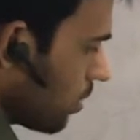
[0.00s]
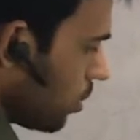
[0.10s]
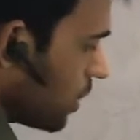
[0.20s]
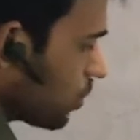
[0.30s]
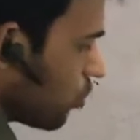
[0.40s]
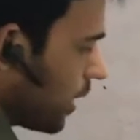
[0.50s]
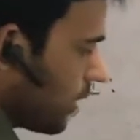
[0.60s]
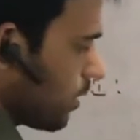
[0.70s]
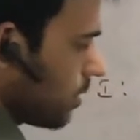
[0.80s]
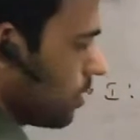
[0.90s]
what is y?
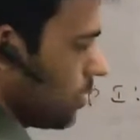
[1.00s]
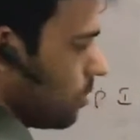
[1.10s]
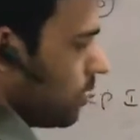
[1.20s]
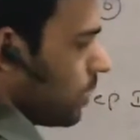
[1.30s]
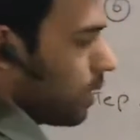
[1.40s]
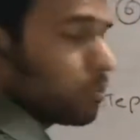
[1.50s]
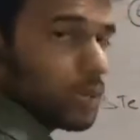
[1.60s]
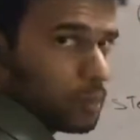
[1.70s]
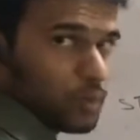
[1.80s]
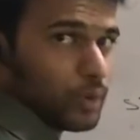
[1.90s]
I
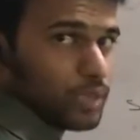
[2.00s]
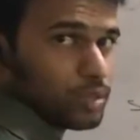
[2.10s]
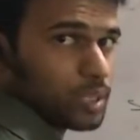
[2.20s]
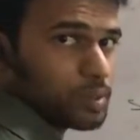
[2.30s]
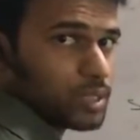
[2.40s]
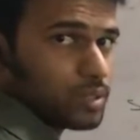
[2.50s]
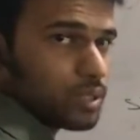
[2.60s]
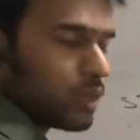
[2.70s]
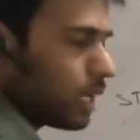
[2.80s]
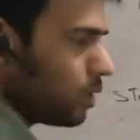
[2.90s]
am going to substitute the
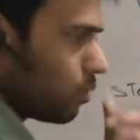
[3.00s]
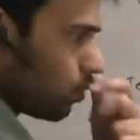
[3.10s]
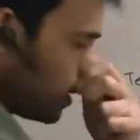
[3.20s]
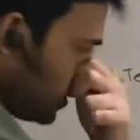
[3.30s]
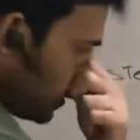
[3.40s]
value of y,